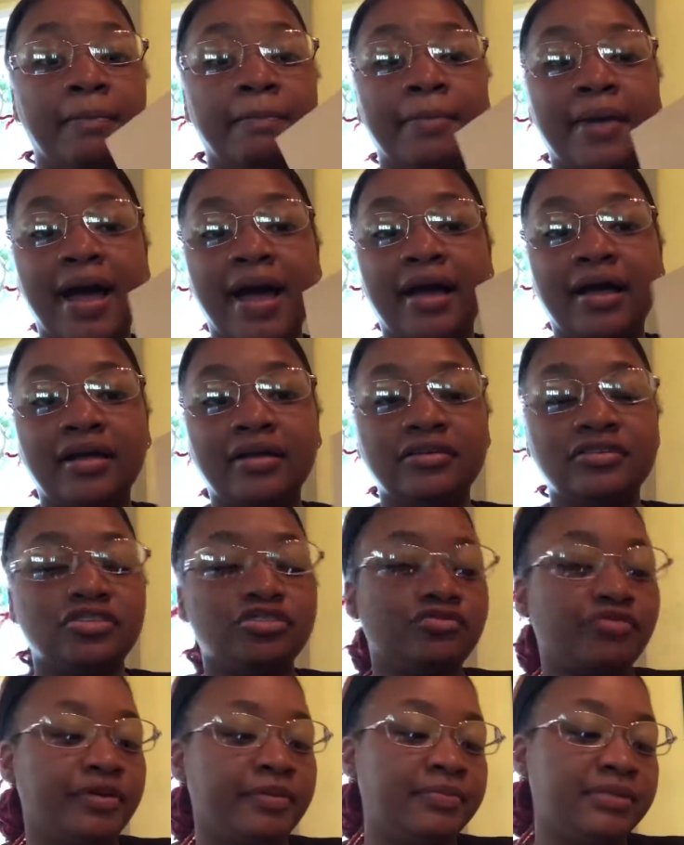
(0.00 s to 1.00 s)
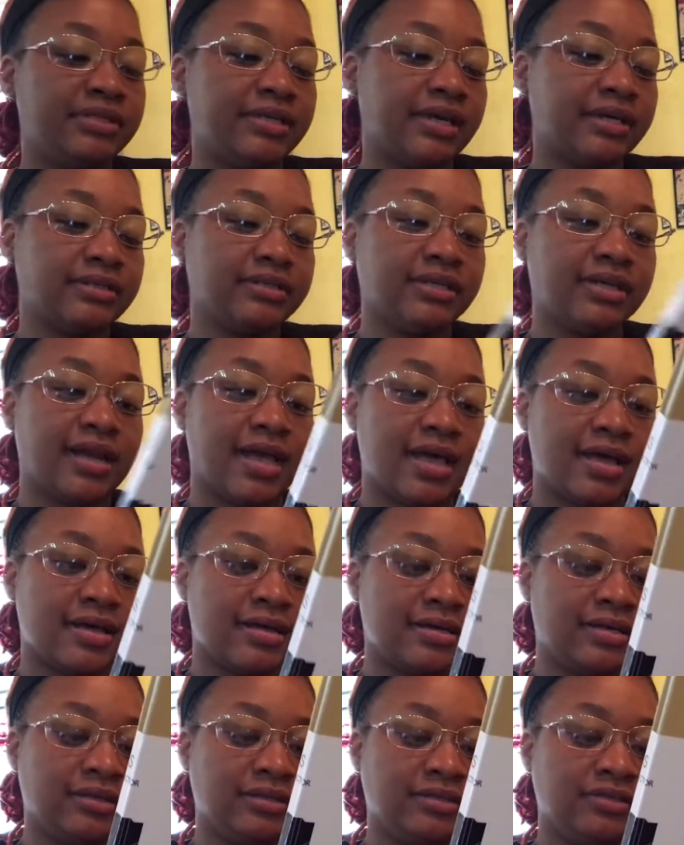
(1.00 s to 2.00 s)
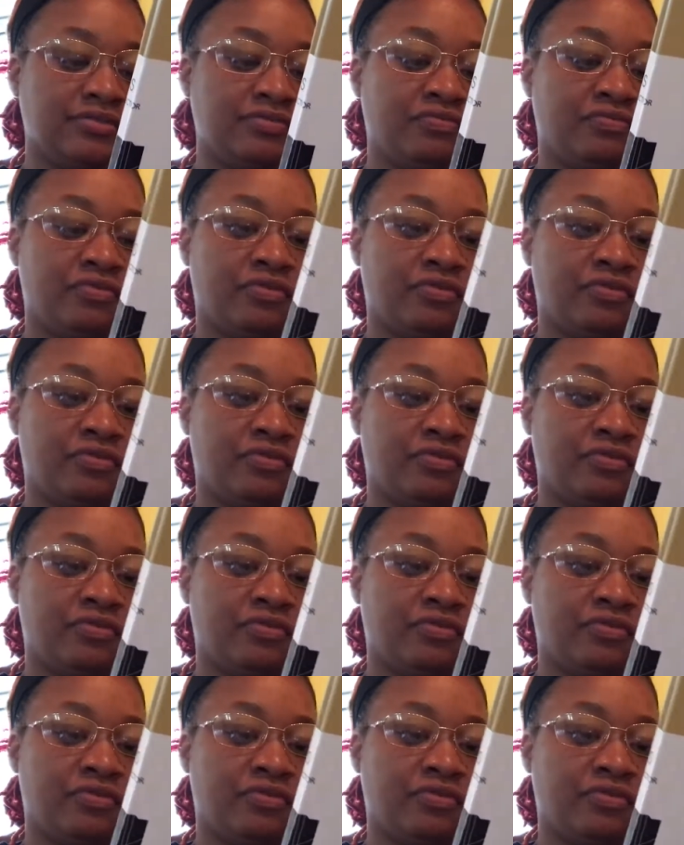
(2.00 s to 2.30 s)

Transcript: back screen protector glass